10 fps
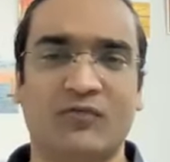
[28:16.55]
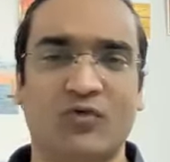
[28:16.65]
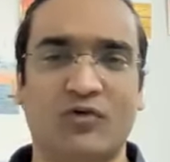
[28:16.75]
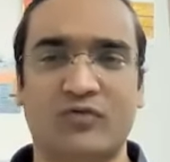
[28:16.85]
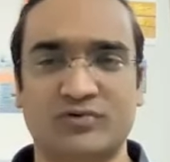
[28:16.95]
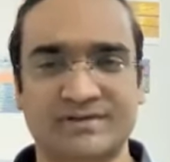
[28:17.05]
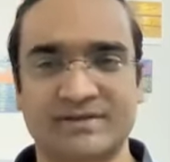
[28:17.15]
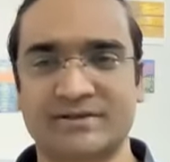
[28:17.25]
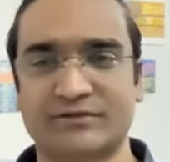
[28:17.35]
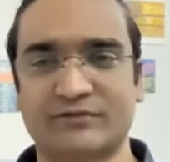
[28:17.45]

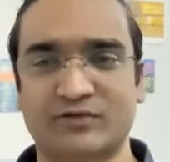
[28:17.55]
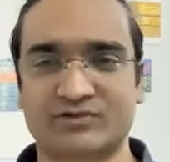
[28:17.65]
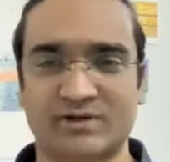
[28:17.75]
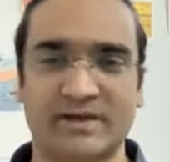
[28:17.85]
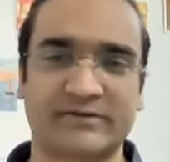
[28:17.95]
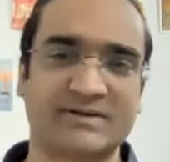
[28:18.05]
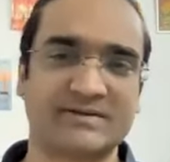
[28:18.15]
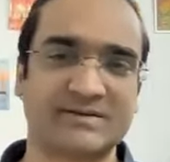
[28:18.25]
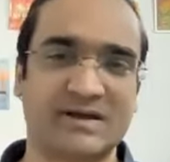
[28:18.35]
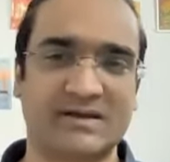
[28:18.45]
4-4-6 is for stress,
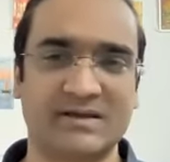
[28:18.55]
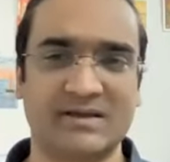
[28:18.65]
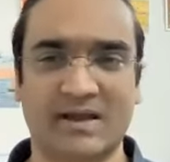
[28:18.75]
anxiety,